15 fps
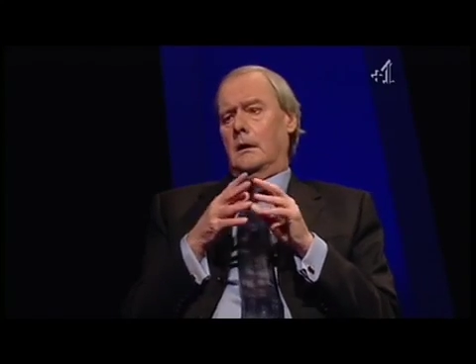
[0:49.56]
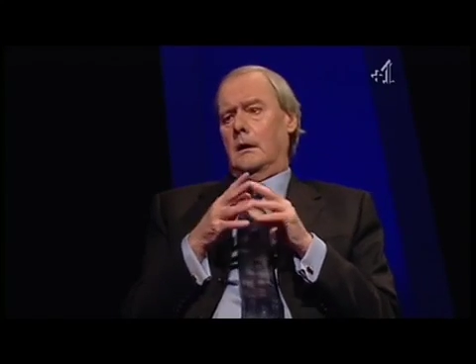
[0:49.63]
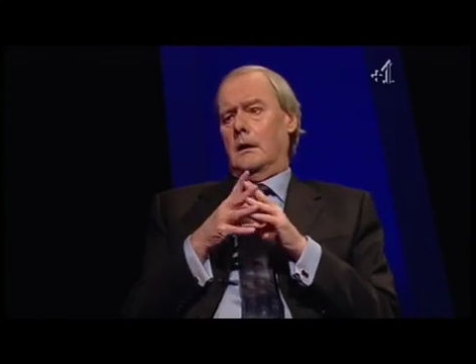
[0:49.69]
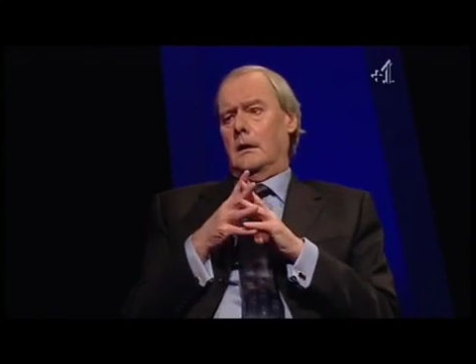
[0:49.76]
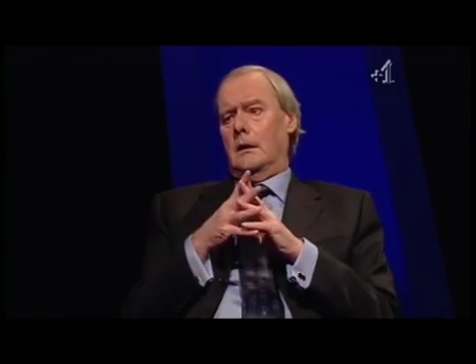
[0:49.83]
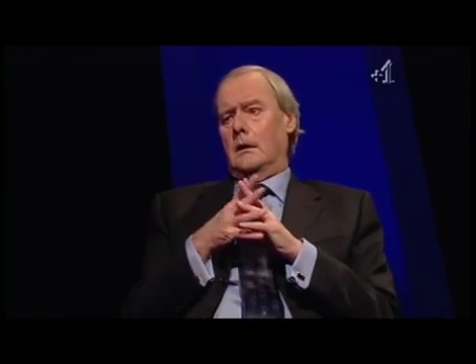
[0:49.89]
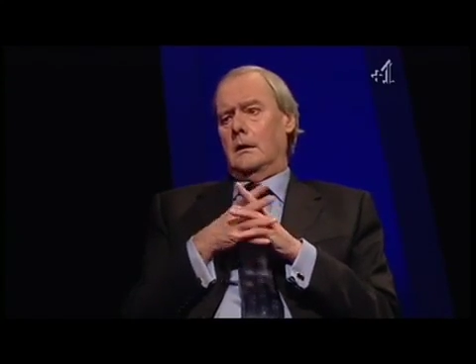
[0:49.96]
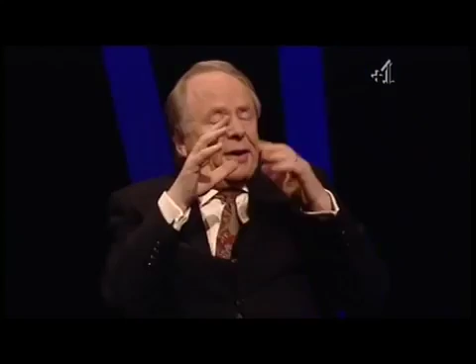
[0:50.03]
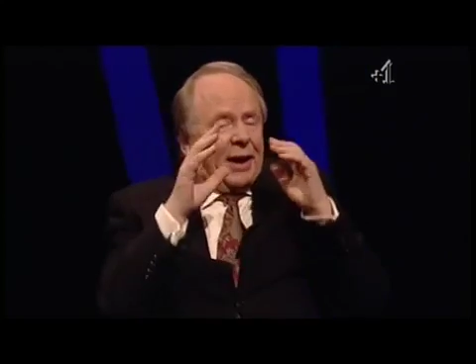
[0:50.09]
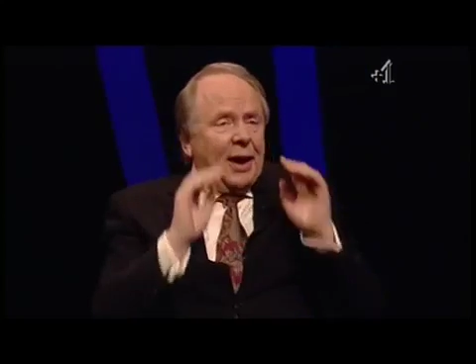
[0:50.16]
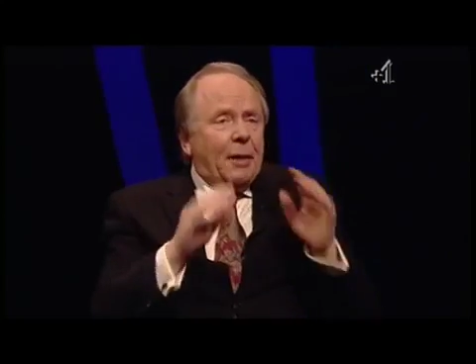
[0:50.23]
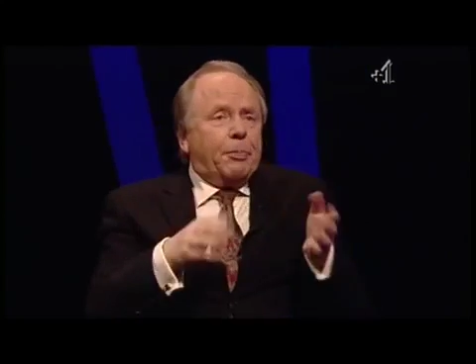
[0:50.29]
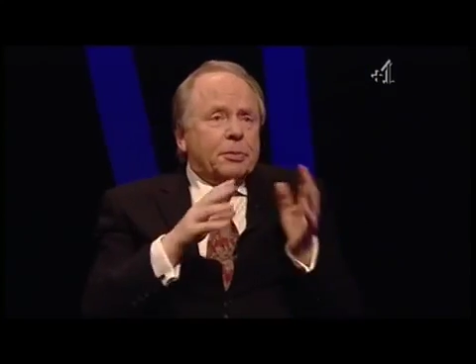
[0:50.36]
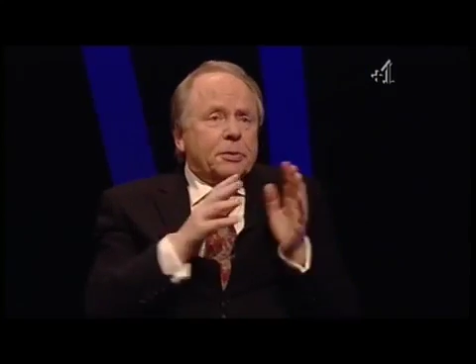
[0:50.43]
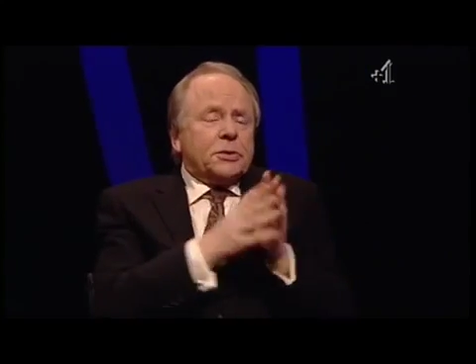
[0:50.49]
And what
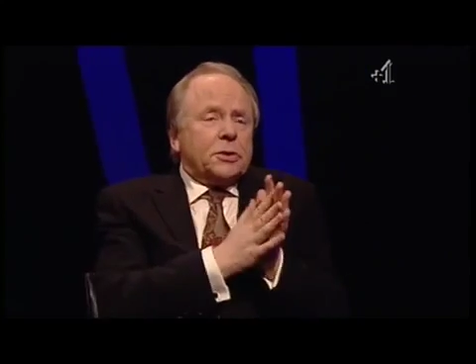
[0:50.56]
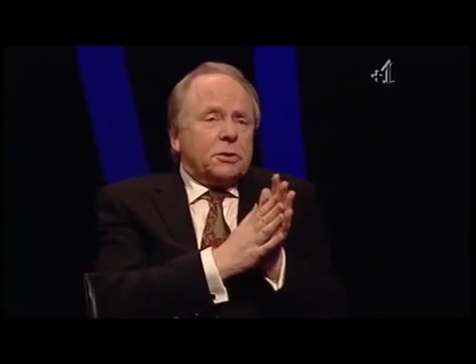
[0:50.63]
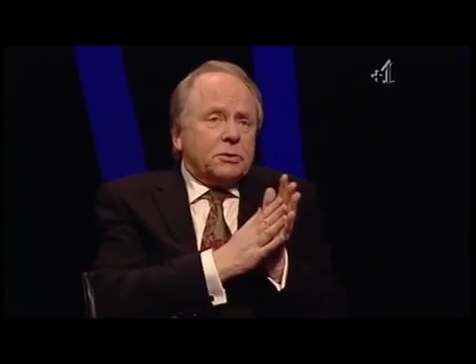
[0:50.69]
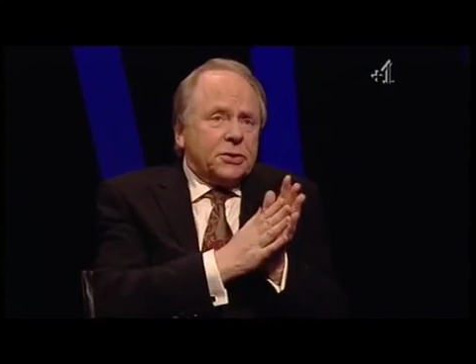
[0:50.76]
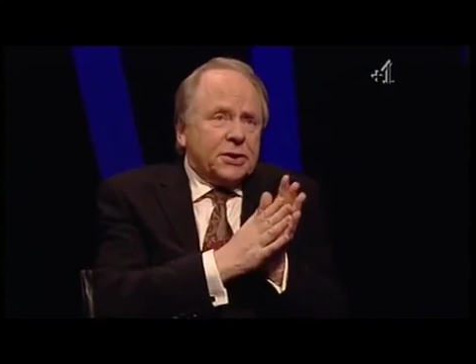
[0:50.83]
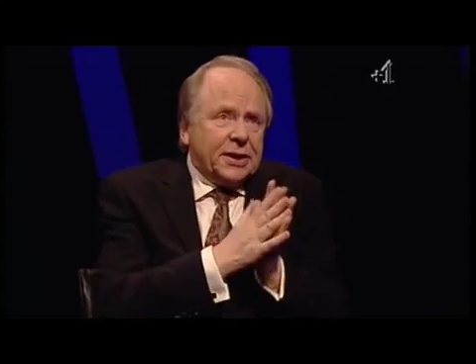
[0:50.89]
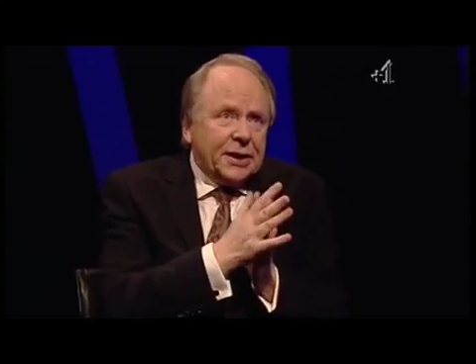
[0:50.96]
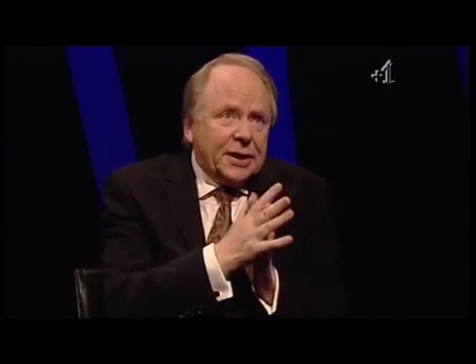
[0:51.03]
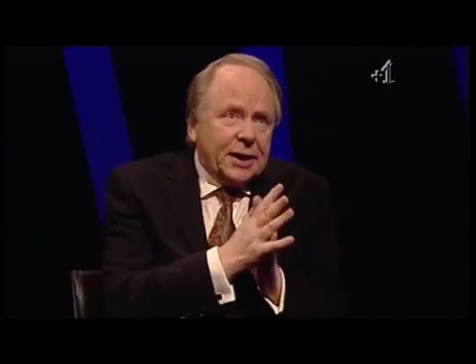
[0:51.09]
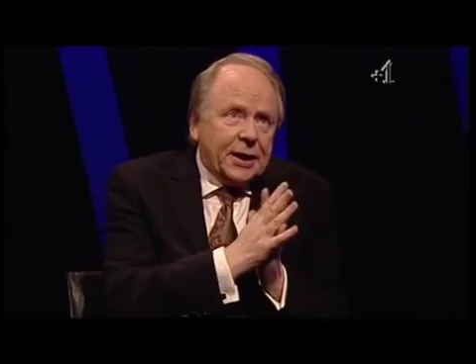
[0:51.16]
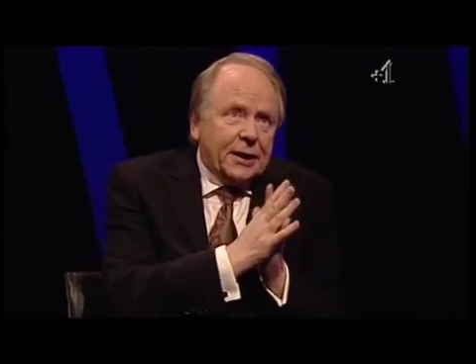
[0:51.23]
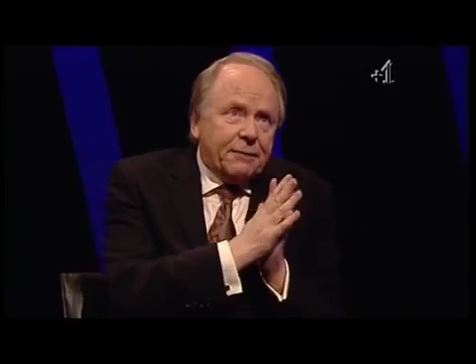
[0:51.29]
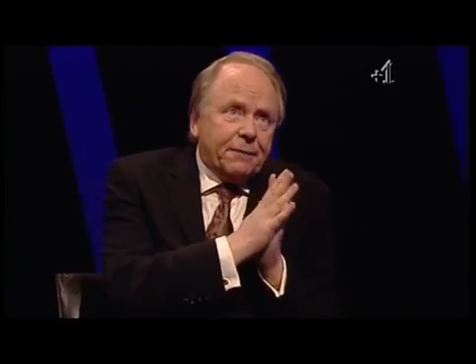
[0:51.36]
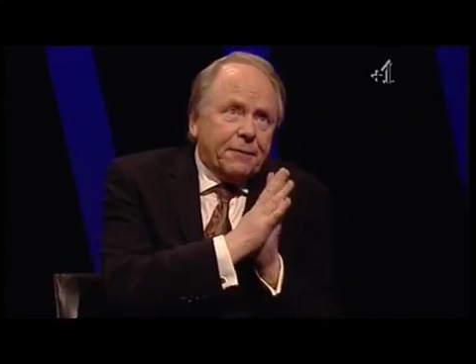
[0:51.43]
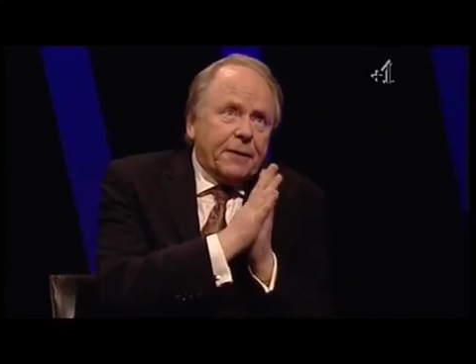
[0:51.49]
happens, you see,
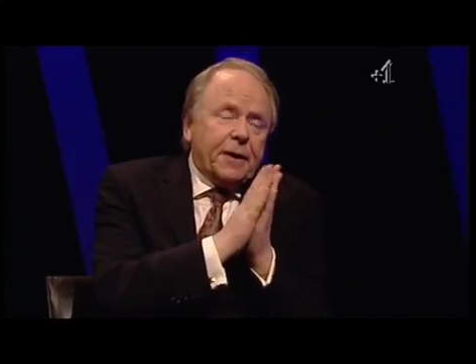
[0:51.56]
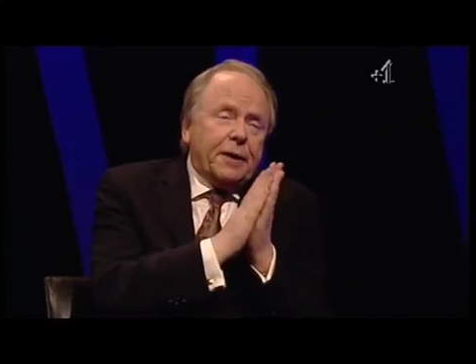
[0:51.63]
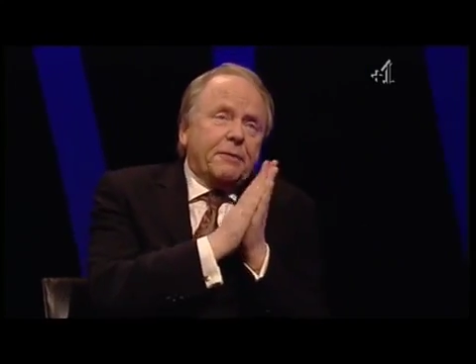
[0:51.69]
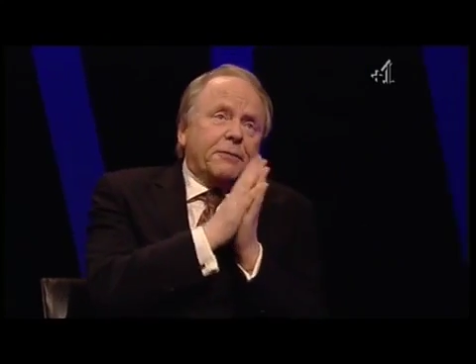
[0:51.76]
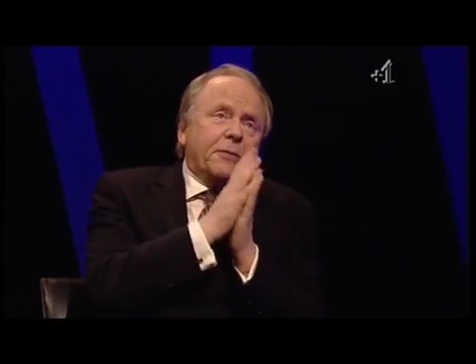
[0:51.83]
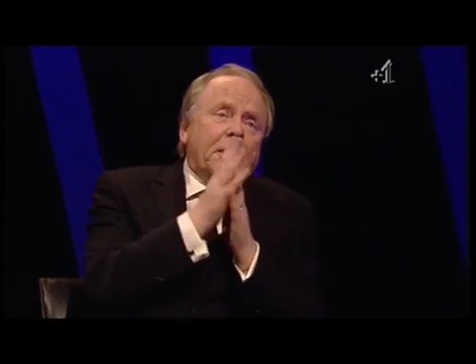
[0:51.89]
if